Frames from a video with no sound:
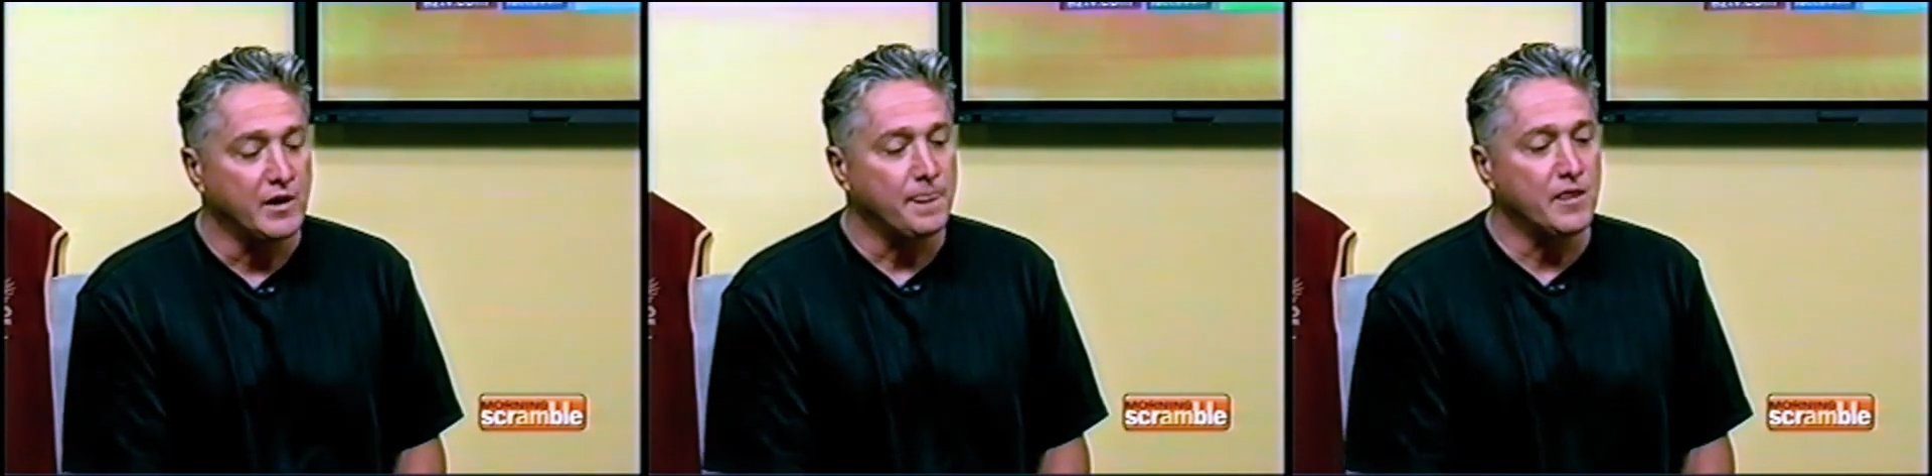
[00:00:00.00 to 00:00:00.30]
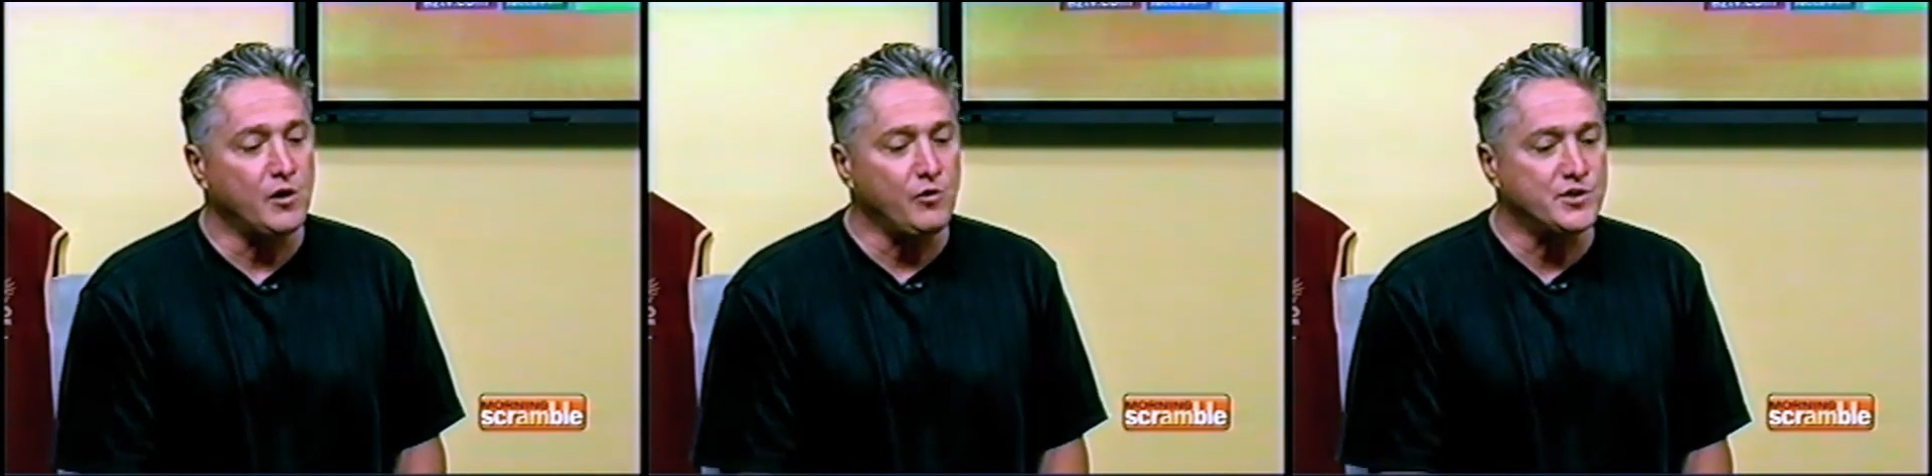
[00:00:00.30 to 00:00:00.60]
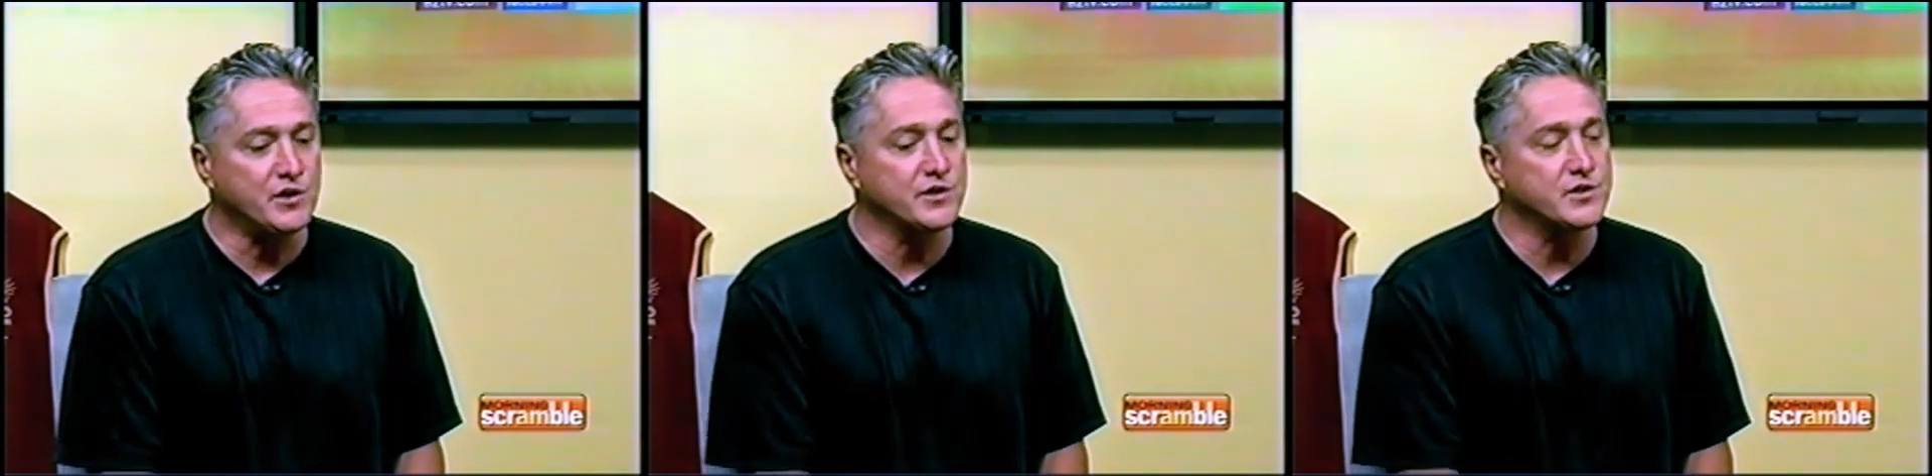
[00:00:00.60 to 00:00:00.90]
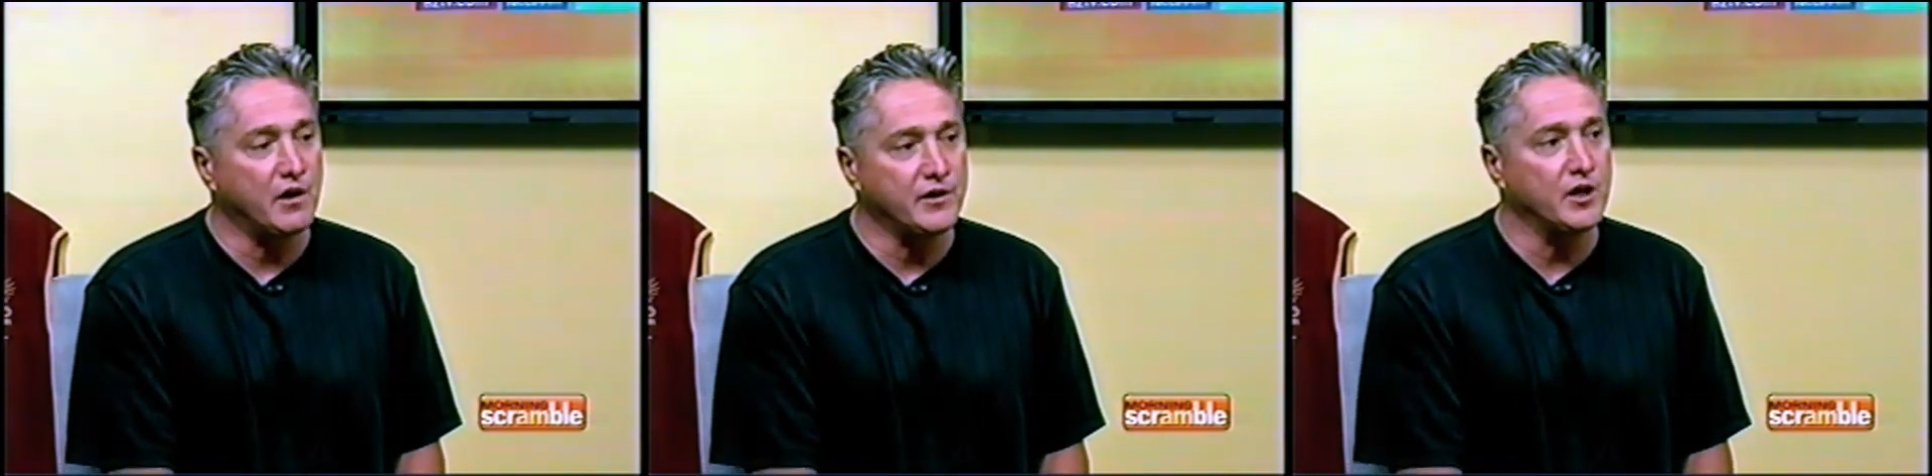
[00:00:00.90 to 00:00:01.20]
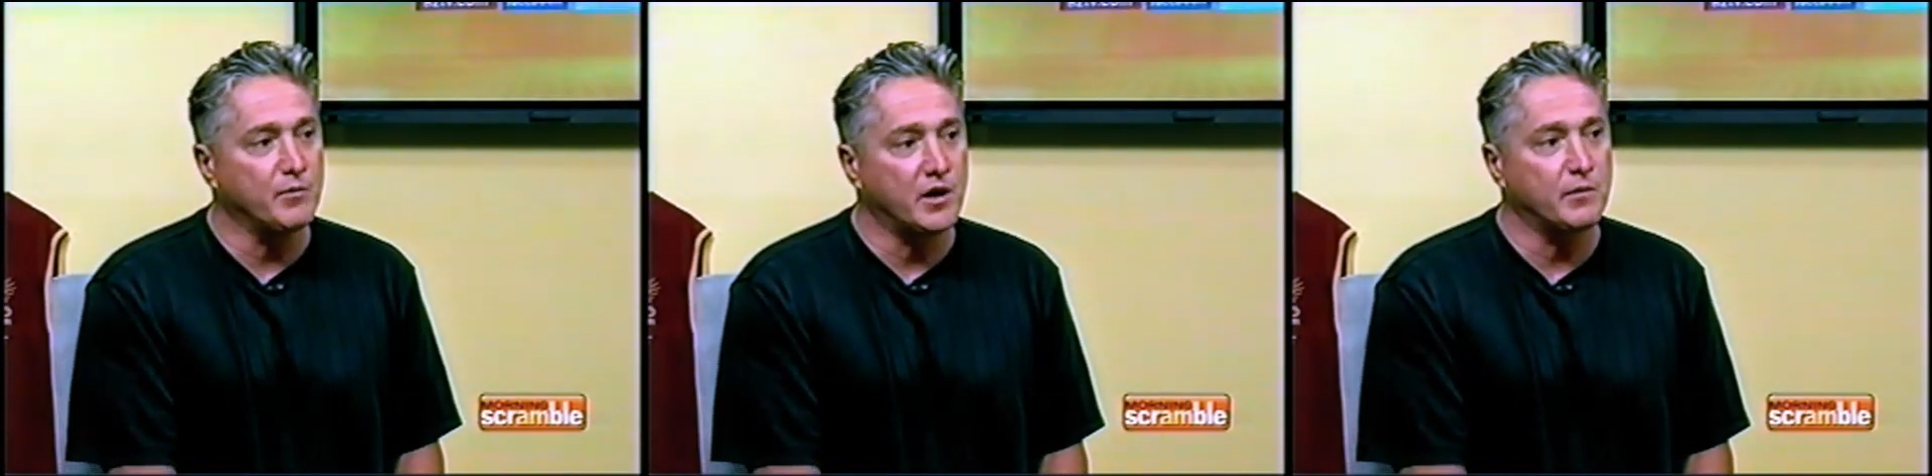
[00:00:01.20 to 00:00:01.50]
They only started talking
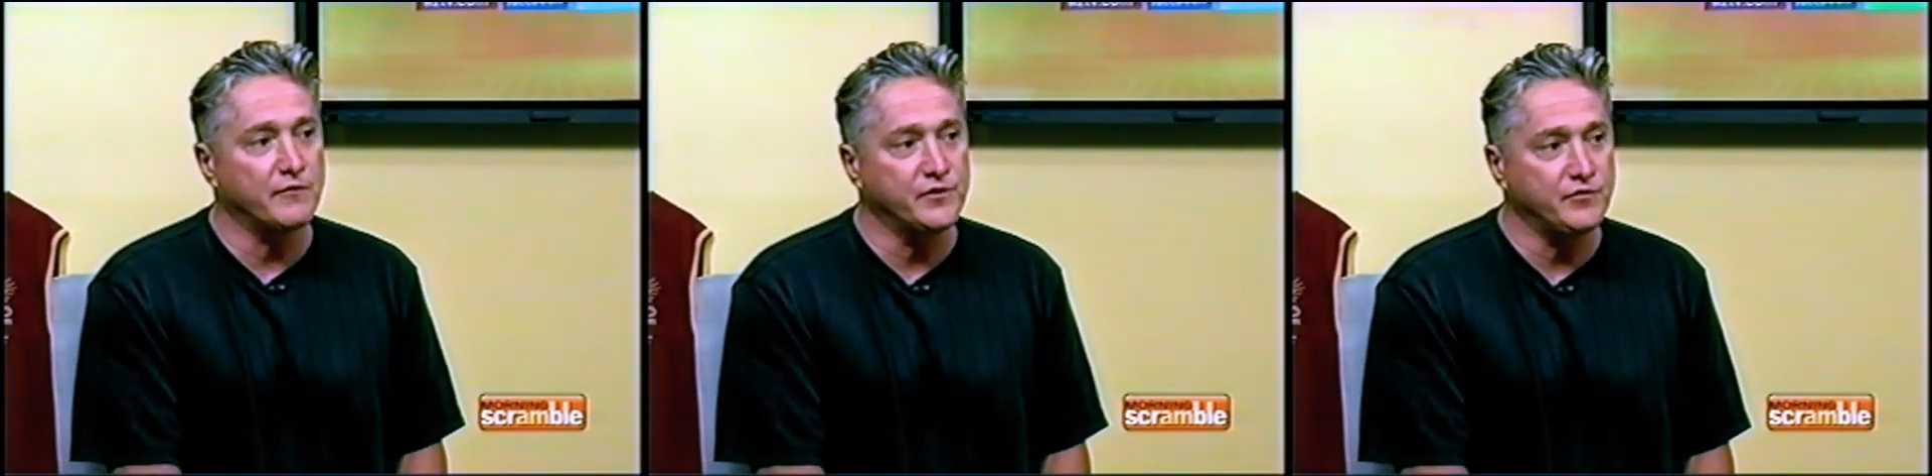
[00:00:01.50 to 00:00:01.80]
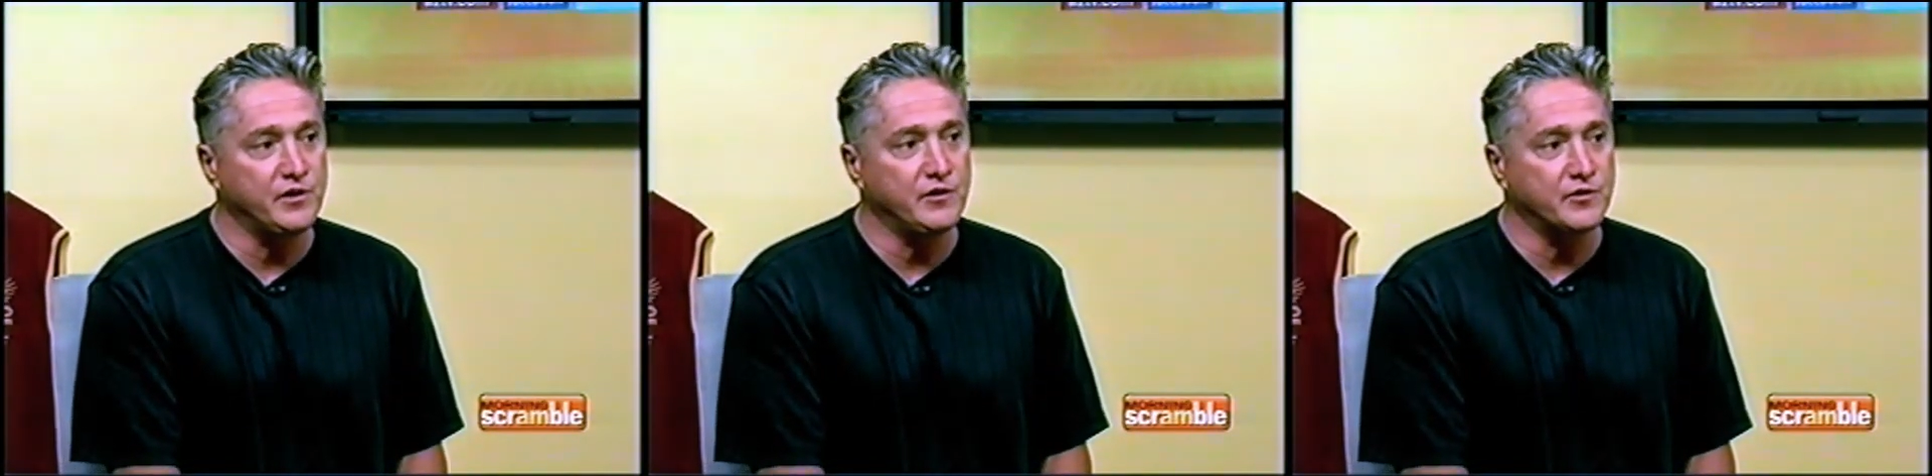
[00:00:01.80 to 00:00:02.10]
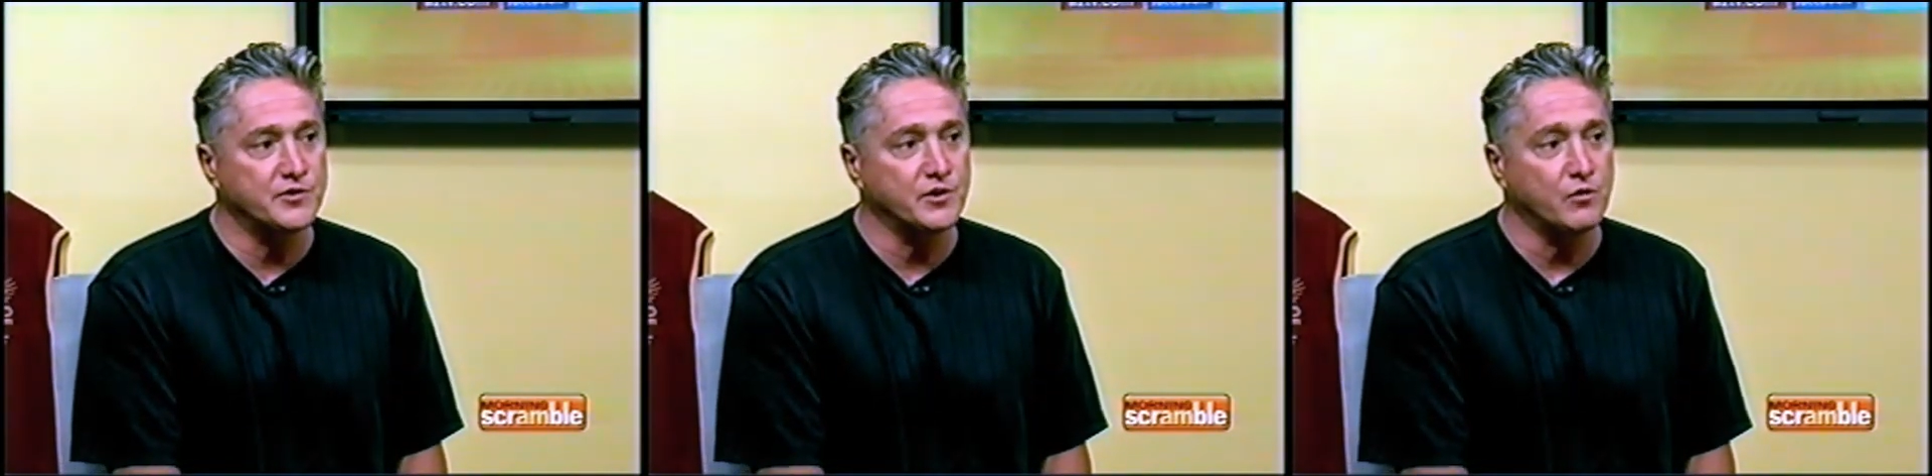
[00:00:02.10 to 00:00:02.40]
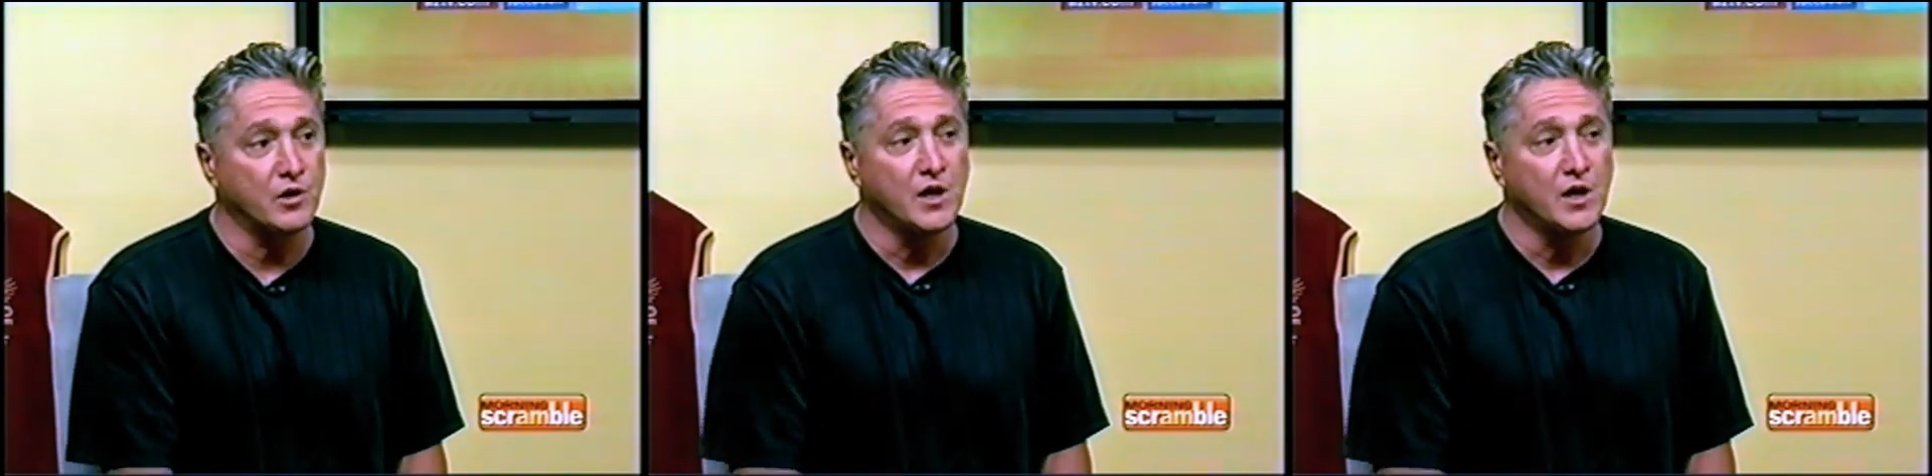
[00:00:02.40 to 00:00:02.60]
about it about 15 years ago.